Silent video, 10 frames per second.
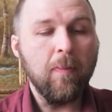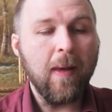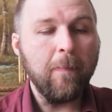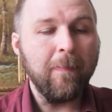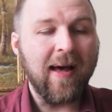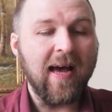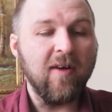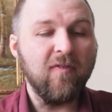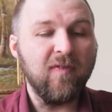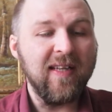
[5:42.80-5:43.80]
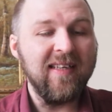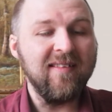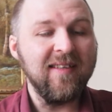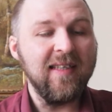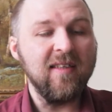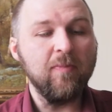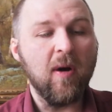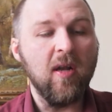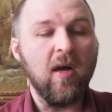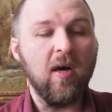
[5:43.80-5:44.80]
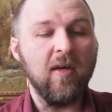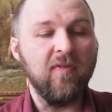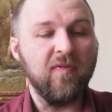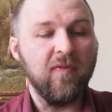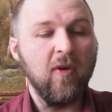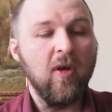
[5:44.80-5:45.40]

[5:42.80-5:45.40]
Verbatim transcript: Remember how fleeting is my life,